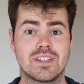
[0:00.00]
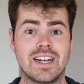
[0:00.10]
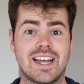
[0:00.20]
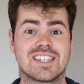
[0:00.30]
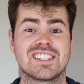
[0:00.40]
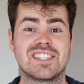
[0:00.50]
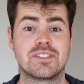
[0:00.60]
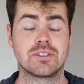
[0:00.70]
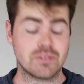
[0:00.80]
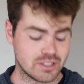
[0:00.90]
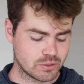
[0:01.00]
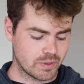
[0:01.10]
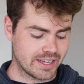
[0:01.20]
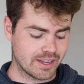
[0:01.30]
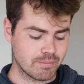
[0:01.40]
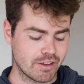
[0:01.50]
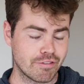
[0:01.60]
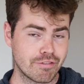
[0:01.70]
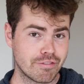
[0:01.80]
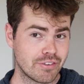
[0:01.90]
did I actually do this week in my
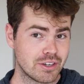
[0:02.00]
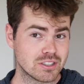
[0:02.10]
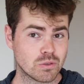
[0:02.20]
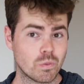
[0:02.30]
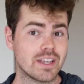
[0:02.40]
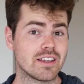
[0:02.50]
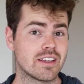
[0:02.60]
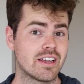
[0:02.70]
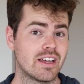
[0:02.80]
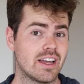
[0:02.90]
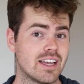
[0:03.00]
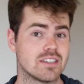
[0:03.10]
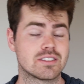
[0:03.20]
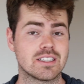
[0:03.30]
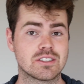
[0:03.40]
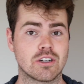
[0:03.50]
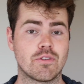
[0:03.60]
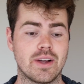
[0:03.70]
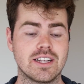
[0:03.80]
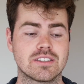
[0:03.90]
first week as a
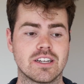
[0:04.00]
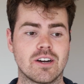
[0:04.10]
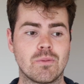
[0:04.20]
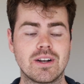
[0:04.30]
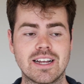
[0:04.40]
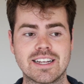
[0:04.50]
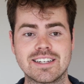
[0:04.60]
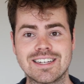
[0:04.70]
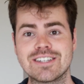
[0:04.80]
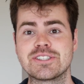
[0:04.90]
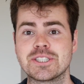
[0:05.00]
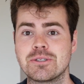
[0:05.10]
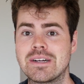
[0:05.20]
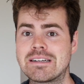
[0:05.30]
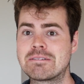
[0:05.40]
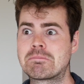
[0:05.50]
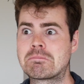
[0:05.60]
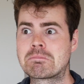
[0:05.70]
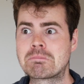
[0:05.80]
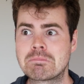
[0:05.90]
software intern? Well, I can tell you,
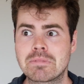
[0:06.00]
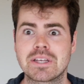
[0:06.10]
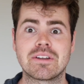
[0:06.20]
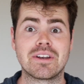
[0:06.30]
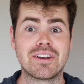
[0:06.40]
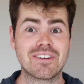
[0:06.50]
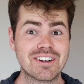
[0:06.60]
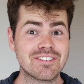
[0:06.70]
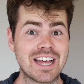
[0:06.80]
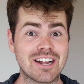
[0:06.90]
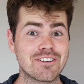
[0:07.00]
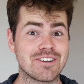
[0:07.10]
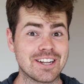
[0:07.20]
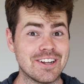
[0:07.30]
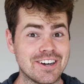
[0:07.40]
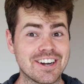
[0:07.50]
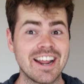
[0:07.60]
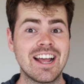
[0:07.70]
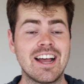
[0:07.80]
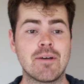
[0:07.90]
not a hell of a
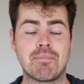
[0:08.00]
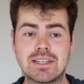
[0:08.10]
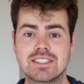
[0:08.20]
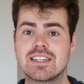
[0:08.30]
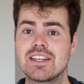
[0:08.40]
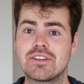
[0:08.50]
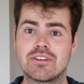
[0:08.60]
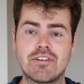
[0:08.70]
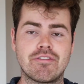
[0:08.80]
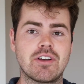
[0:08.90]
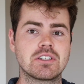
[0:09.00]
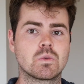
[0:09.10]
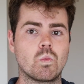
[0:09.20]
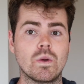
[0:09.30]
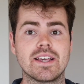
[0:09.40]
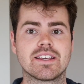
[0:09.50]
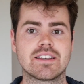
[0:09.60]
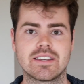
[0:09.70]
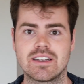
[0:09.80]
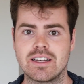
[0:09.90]
lot. Basically, your first week
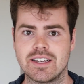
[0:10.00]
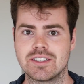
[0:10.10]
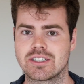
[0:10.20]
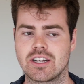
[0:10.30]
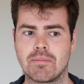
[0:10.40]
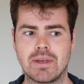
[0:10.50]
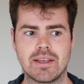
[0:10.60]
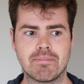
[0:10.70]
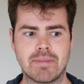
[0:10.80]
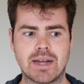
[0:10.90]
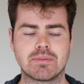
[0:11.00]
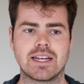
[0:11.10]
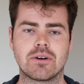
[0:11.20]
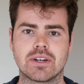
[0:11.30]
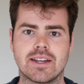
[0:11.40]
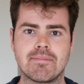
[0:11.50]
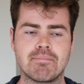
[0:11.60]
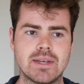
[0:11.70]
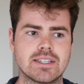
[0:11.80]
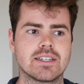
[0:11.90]
is going to be mapped out
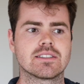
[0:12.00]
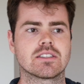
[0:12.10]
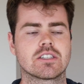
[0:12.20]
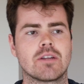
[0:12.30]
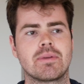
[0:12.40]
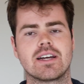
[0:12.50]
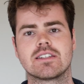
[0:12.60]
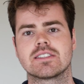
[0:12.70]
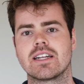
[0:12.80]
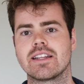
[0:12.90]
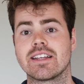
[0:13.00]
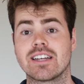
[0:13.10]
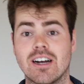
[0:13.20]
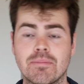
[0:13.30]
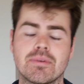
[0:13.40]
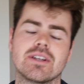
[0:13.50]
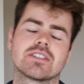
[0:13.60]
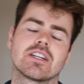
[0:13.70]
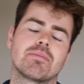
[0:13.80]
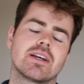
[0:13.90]
in meetings. It's going to be understanding the company.
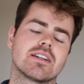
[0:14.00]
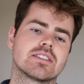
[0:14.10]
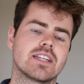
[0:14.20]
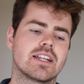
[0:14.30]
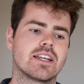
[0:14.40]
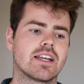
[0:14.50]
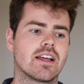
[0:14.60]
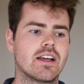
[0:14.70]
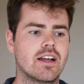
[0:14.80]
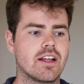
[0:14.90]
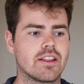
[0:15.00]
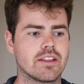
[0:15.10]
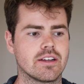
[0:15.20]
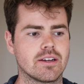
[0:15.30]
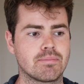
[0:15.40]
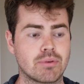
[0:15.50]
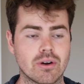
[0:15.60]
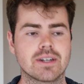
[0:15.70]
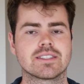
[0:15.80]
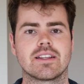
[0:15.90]
It's going to be understanding the
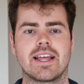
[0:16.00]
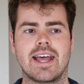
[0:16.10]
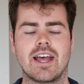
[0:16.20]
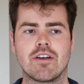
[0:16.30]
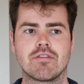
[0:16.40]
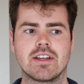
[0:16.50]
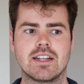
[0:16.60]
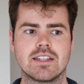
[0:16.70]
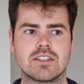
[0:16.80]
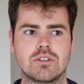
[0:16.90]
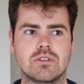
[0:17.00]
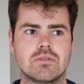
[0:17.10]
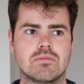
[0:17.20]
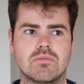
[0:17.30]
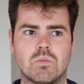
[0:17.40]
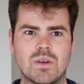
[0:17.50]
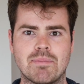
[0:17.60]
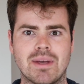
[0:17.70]
products that they have. And it, you, we